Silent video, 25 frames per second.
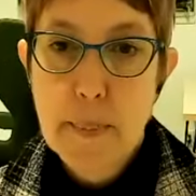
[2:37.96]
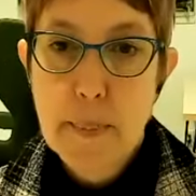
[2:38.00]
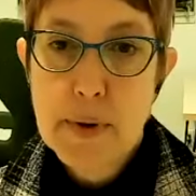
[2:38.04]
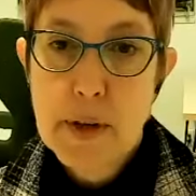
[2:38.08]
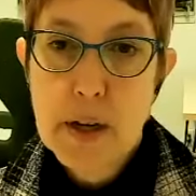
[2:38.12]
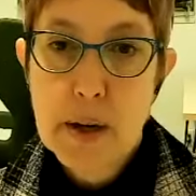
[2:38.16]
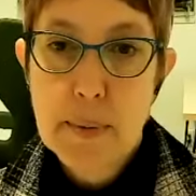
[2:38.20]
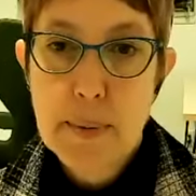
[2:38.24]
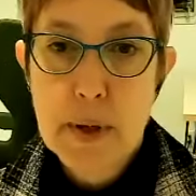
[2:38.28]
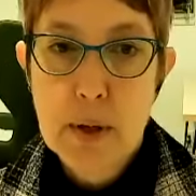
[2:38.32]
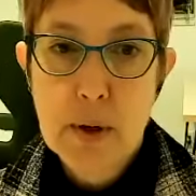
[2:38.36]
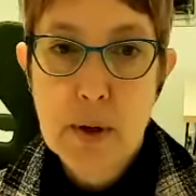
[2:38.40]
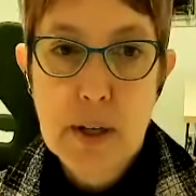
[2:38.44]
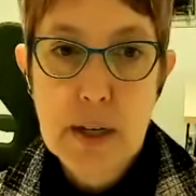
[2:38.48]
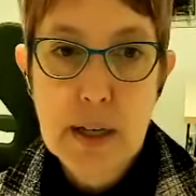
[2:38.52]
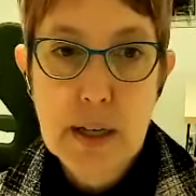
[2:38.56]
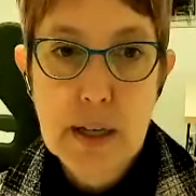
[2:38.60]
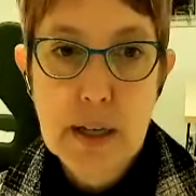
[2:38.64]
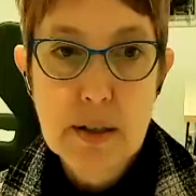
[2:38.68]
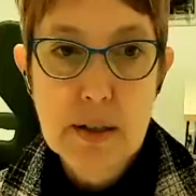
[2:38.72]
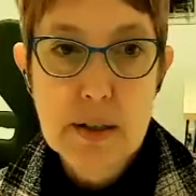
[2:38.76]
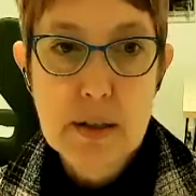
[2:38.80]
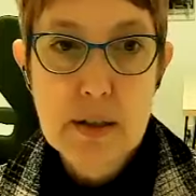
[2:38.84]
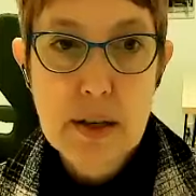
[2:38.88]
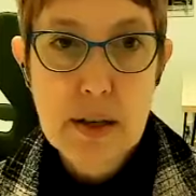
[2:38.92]

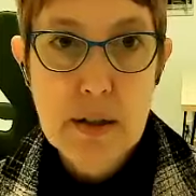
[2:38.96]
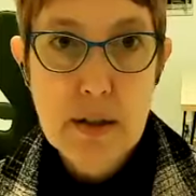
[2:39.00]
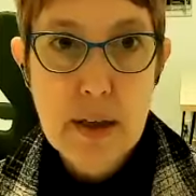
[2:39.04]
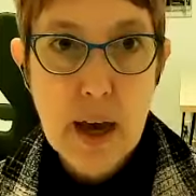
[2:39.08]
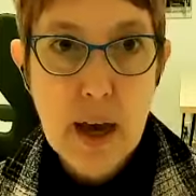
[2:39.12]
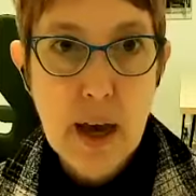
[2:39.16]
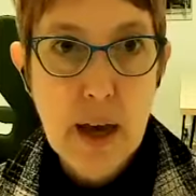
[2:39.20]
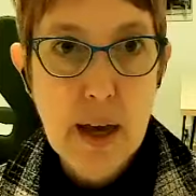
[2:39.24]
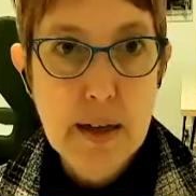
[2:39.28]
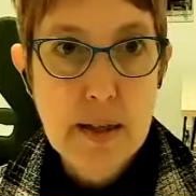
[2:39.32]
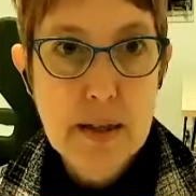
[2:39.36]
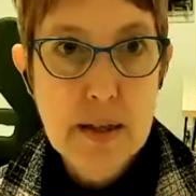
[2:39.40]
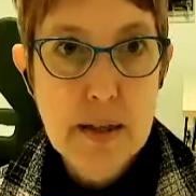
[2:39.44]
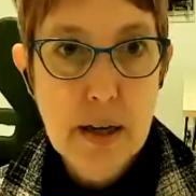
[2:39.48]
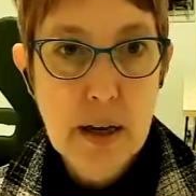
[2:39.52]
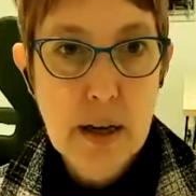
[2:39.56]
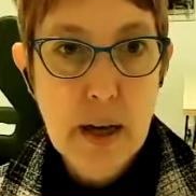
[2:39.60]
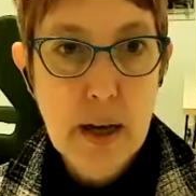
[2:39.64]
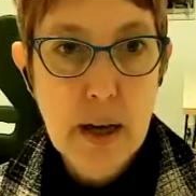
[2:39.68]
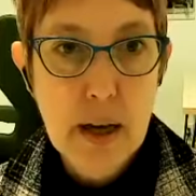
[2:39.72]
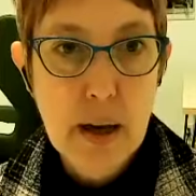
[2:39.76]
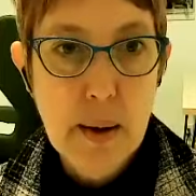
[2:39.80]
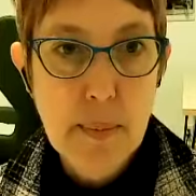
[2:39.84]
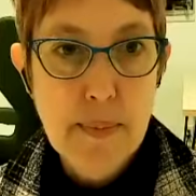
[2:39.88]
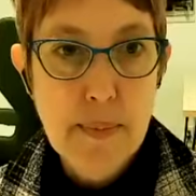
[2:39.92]
communities that
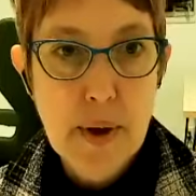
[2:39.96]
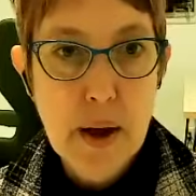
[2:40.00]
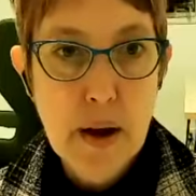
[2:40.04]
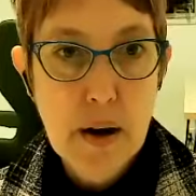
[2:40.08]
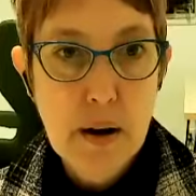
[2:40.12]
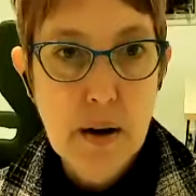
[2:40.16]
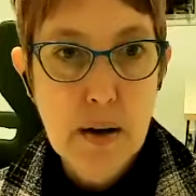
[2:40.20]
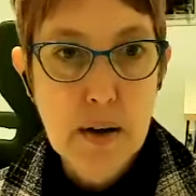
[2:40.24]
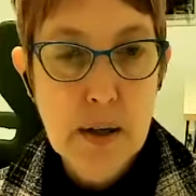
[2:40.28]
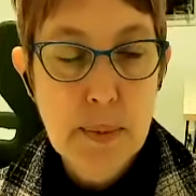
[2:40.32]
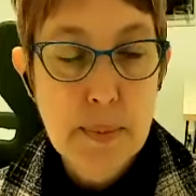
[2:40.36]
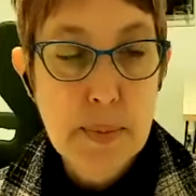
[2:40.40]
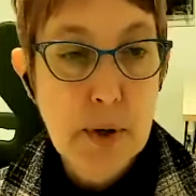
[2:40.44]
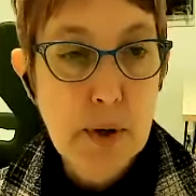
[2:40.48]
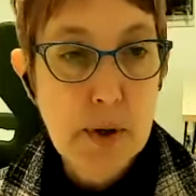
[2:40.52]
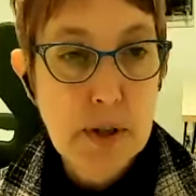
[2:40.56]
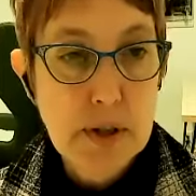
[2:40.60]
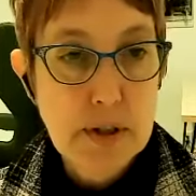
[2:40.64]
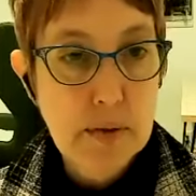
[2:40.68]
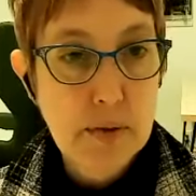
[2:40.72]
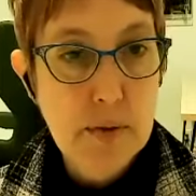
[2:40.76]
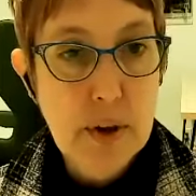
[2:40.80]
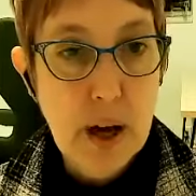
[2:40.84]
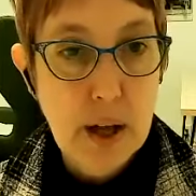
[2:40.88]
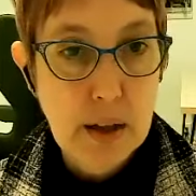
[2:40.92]
are communities
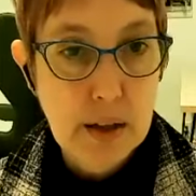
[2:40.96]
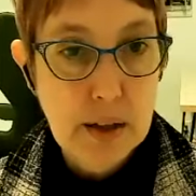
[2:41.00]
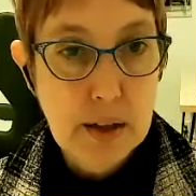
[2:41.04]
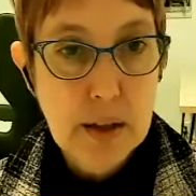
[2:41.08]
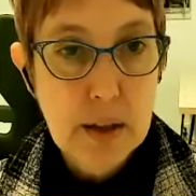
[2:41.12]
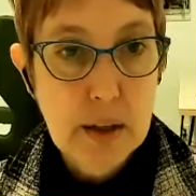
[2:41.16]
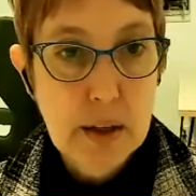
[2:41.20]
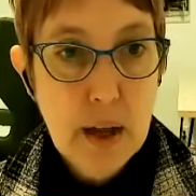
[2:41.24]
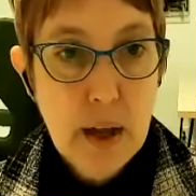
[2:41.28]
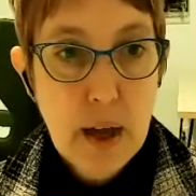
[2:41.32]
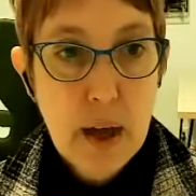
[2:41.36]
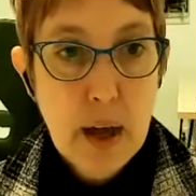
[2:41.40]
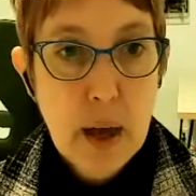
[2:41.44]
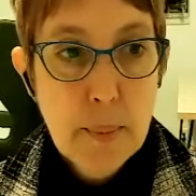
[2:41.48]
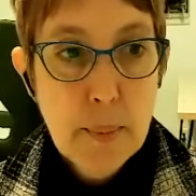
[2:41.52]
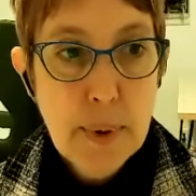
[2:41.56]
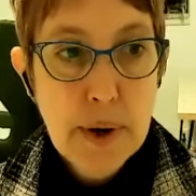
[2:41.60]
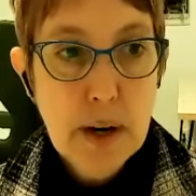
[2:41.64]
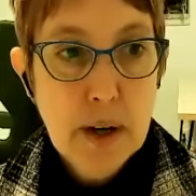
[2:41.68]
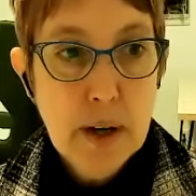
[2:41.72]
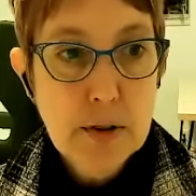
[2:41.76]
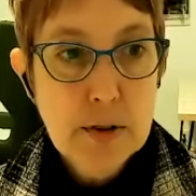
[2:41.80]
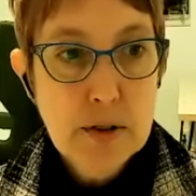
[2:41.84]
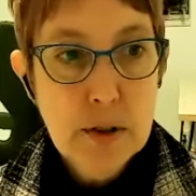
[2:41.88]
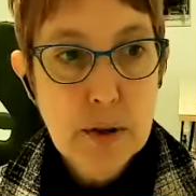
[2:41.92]
of color, but
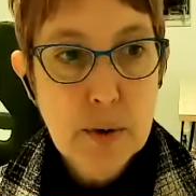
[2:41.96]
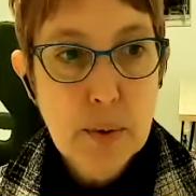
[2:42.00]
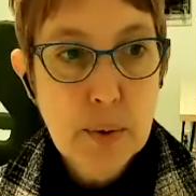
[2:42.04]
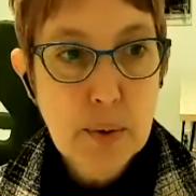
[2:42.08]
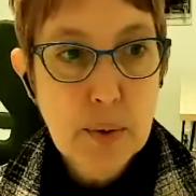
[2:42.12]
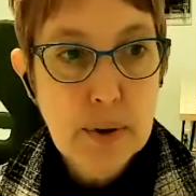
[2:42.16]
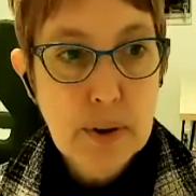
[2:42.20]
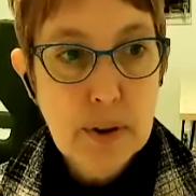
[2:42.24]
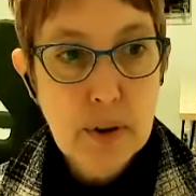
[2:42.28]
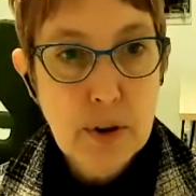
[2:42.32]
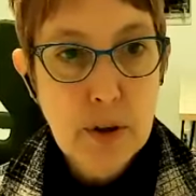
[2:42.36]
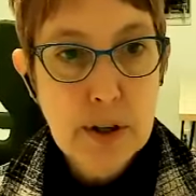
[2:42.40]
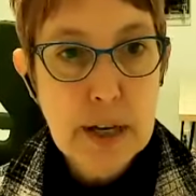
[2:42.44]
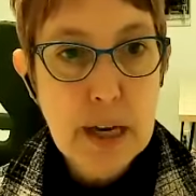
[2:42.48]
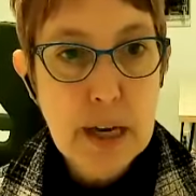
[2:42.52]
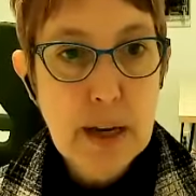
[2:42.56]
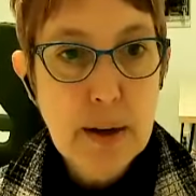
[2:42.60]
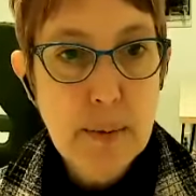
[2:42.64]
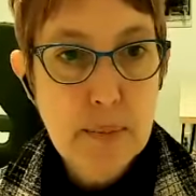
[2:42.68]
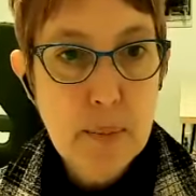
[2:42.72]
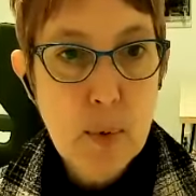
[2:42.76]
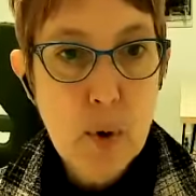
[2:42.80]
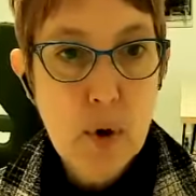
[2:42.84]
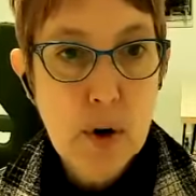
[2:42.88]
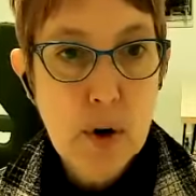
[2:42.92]
also
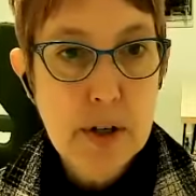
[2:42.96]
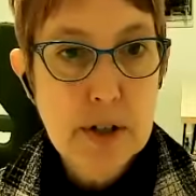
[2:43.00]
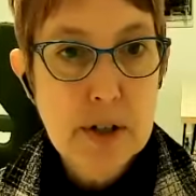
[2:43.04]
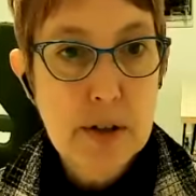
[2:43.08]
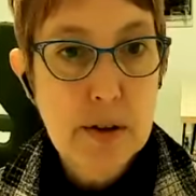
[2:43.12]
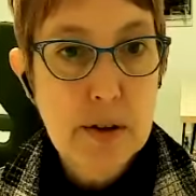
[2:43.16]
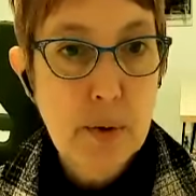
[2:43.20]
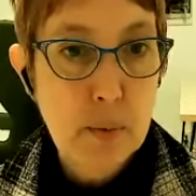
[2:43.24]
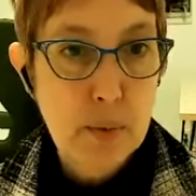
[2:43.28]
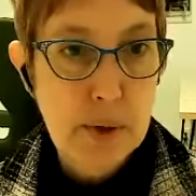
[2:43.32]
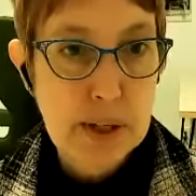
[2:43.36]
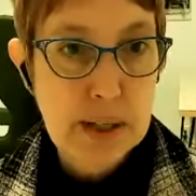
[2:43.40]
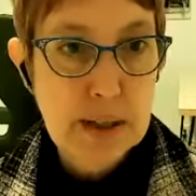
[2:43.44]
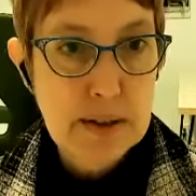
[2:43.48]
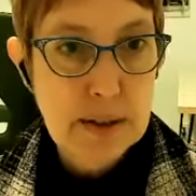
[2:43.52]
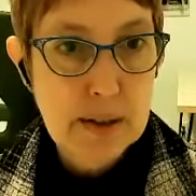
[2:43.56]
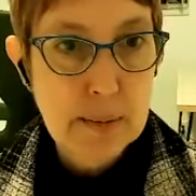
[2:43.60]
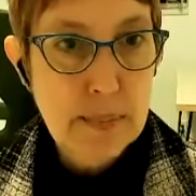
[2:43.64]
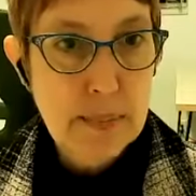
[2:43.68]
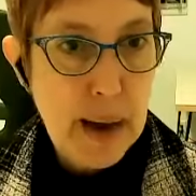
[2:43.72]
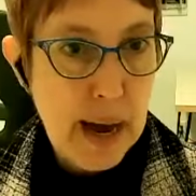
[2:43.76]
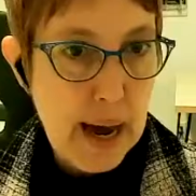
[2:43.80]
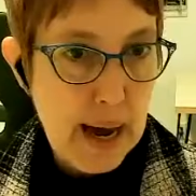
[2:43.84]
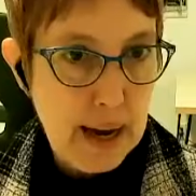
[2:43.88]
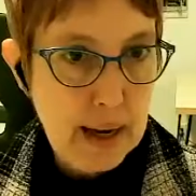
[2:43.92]
looking more to the recent
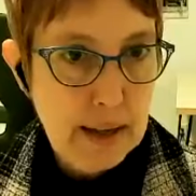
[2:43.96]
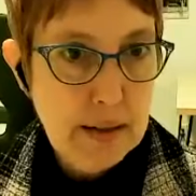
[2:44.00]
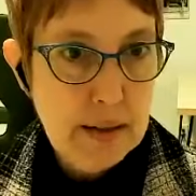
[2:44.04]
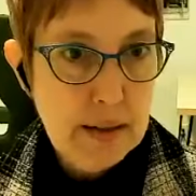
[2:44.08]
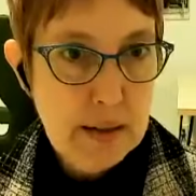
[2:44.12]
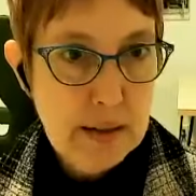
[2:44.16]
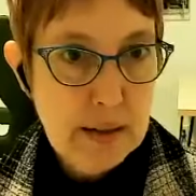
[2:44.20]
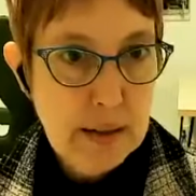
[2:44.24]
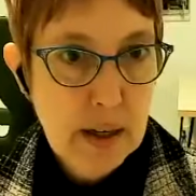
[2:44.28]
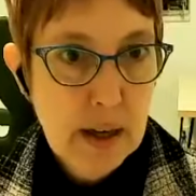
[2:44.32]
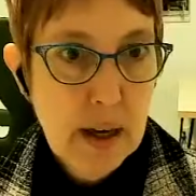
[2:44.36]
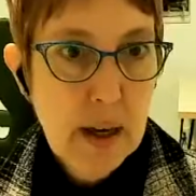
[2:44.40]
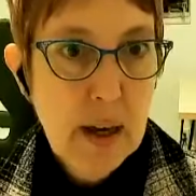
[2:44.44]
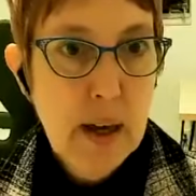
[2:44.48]
past.